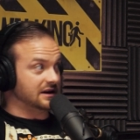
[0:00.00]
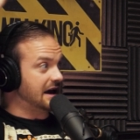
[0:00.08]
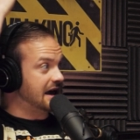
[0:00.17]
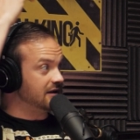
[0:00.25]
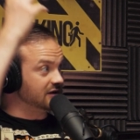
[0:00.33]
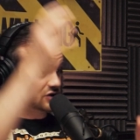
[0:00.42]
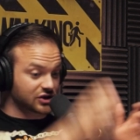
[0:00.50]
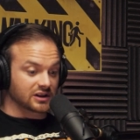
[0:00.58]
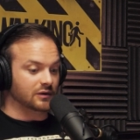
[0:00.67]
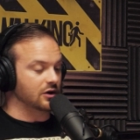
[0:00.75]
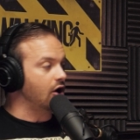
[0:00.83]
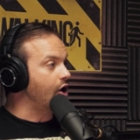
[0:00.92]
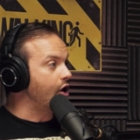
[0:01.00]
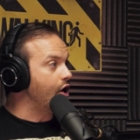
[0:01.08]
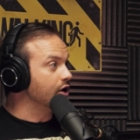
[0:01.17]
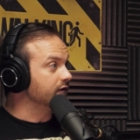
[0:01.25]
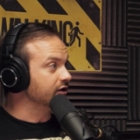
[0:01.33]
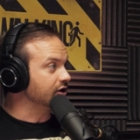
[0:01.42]
and the chili went
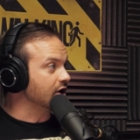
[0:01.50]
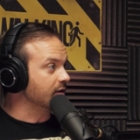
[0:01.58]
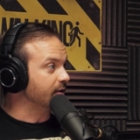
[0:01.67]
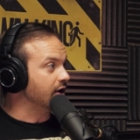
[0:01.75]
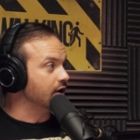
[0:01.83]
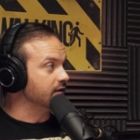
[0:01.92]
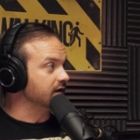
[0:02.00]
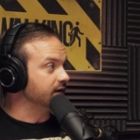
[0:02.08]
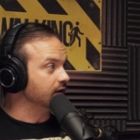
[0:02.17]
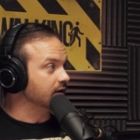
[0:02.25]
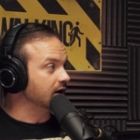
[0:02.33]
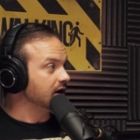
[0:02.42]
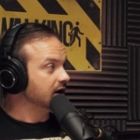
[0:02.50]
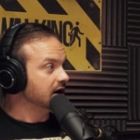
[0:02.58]
all over the carpet, all over the floor.